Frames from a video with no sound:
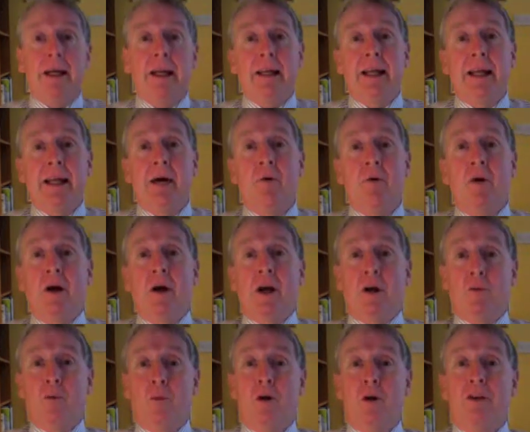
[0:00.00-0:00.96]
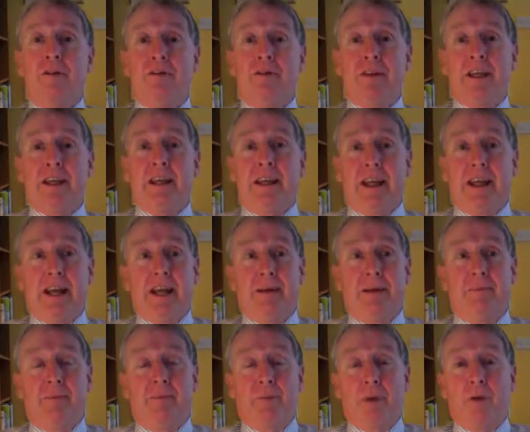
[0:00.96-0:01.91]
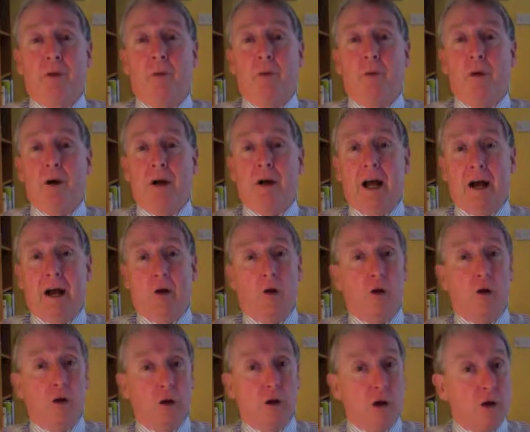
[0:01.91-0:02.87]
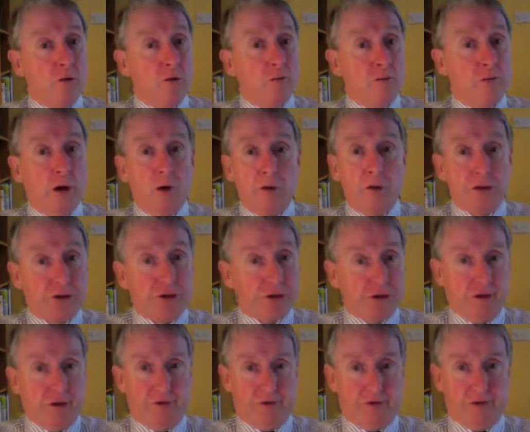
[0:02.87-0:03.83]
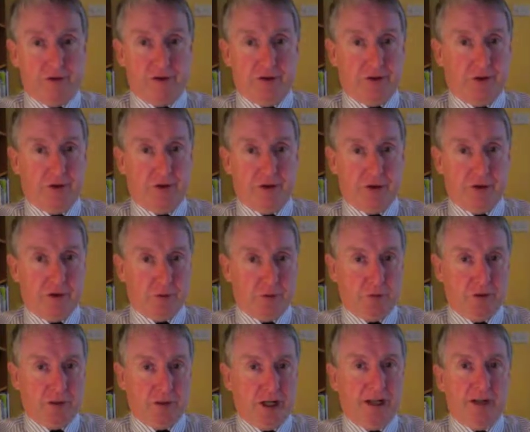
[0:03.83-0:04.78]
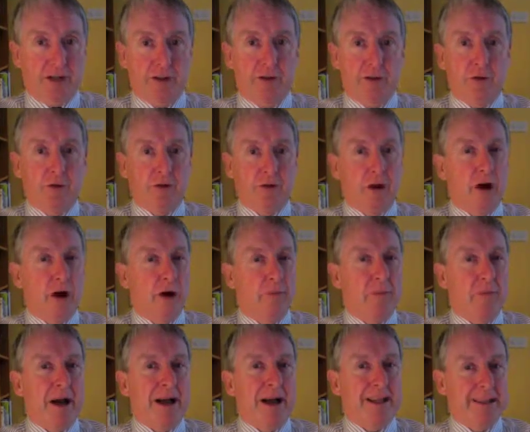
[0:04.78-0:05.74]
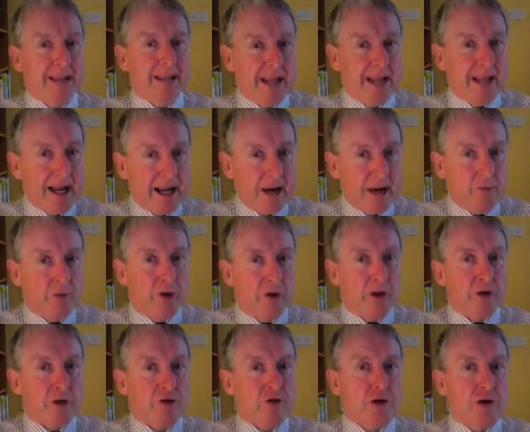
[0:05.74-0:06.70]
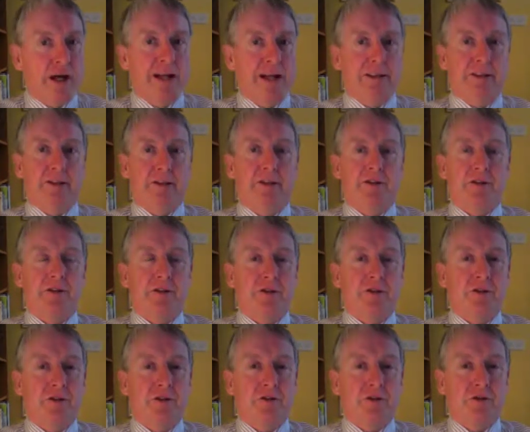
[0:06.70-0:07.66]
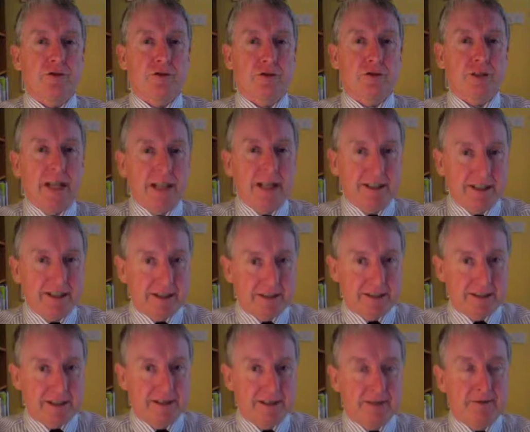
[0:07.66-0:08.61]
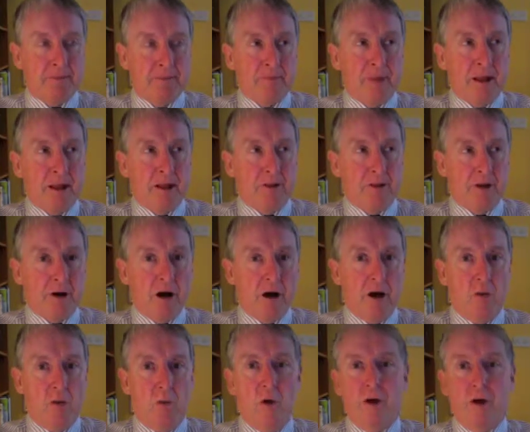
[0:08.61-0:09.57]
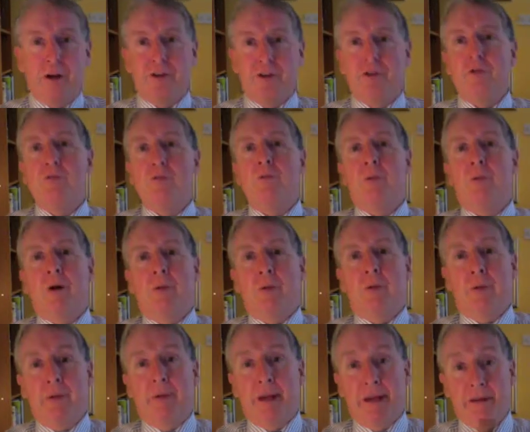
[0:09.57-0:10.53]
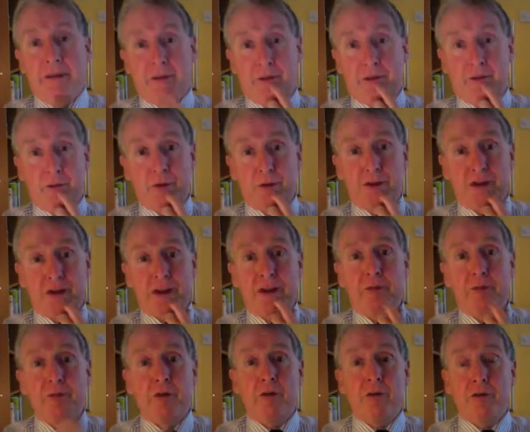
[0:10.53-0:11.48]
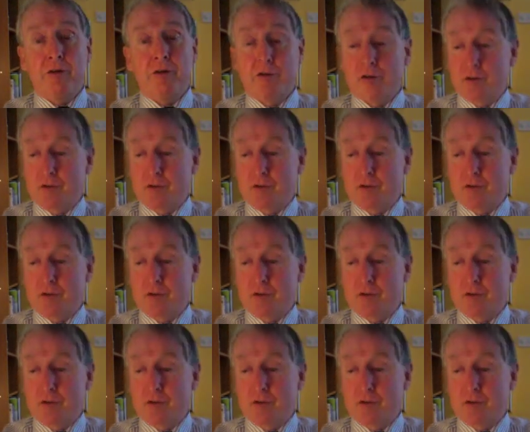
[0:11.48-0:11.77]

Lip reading: Now, although most of the resources which I use are by now tried and tested, there are one or two problem areas which keep on